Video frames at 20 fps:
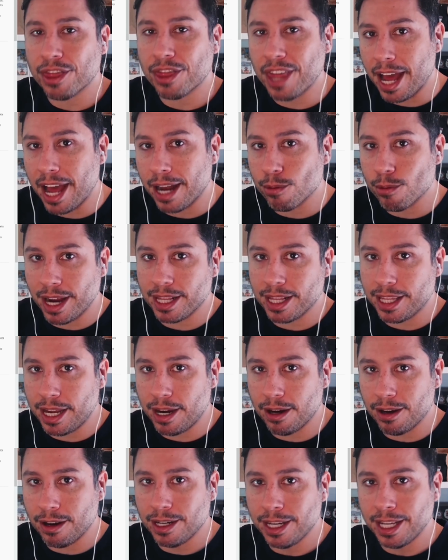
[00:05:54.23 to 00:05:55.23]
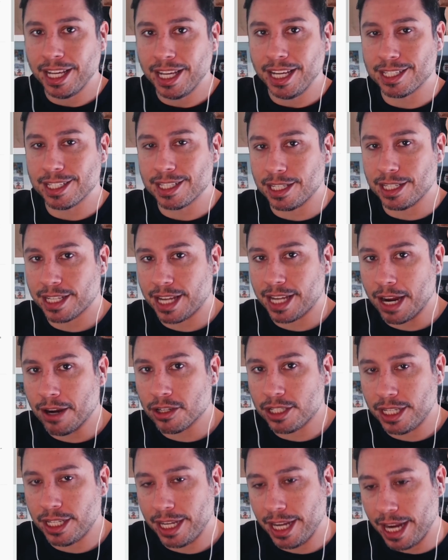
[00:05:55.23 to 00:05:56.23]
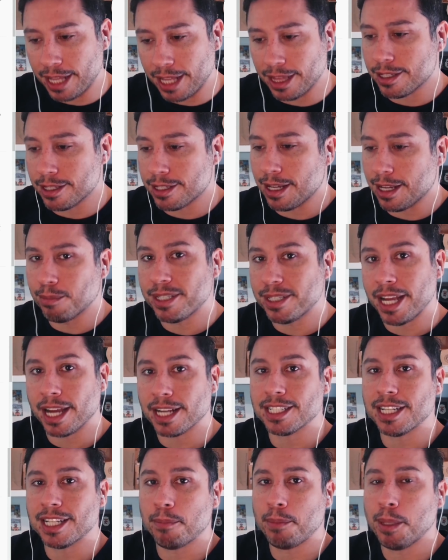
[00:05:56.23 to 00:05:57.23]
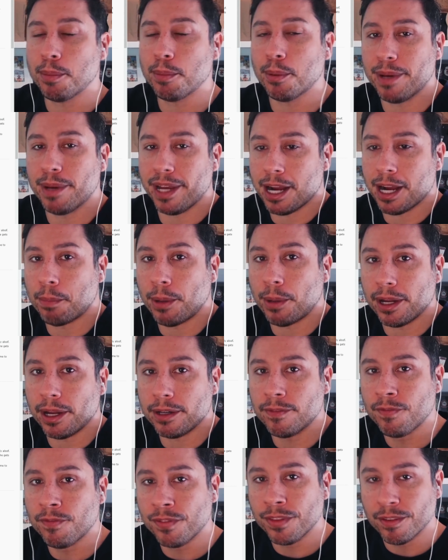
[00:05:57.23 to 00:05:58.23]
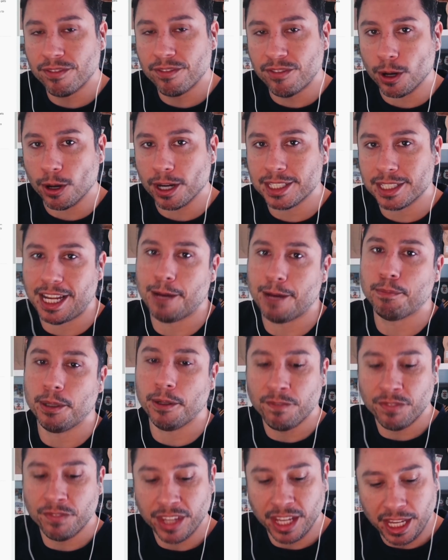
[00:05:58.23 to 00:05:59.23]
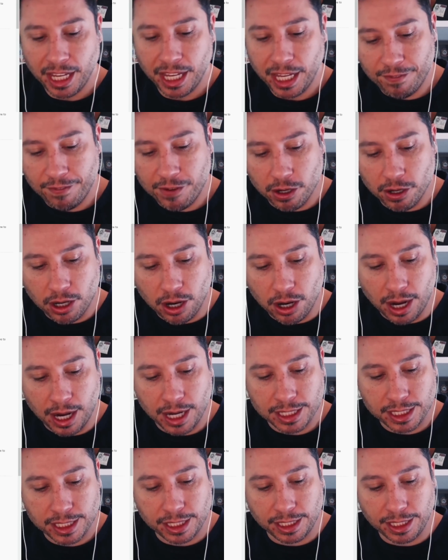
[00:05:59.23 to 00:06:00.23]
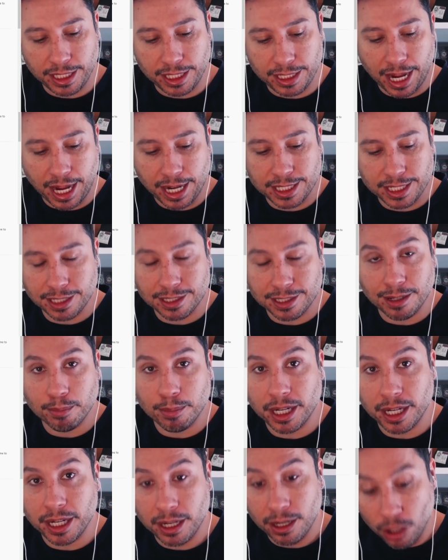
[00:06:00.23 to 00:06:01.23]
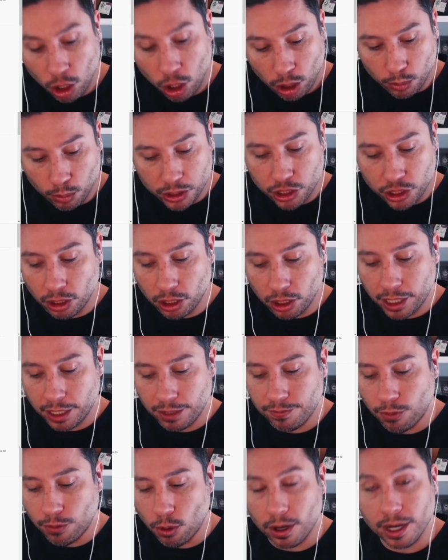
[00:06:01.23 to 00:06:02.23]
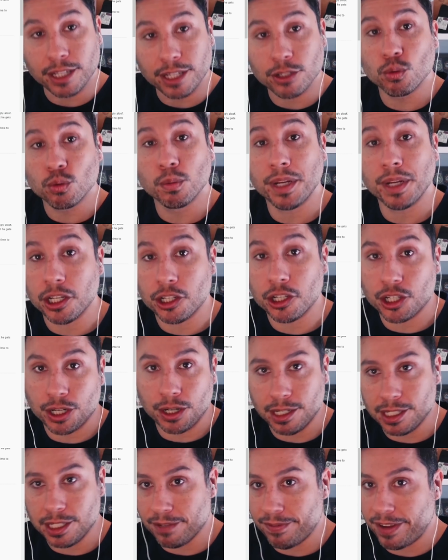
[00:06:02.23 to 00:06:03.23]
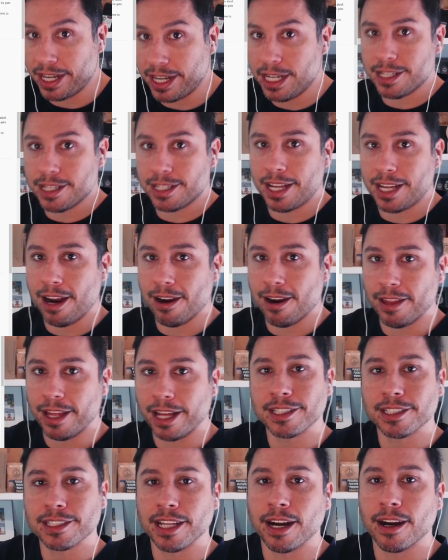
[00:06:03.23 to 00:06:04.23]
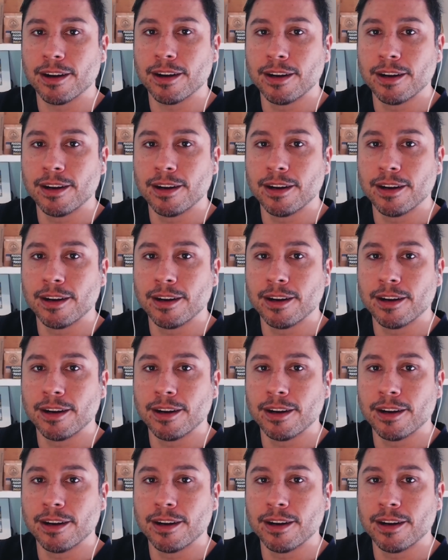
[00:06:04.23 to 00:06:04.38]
That right there is the scarcity and the subtext that people pick up on. For example, if you're constantly texting somebody, what you're looking for is reassurance of any desire that's there.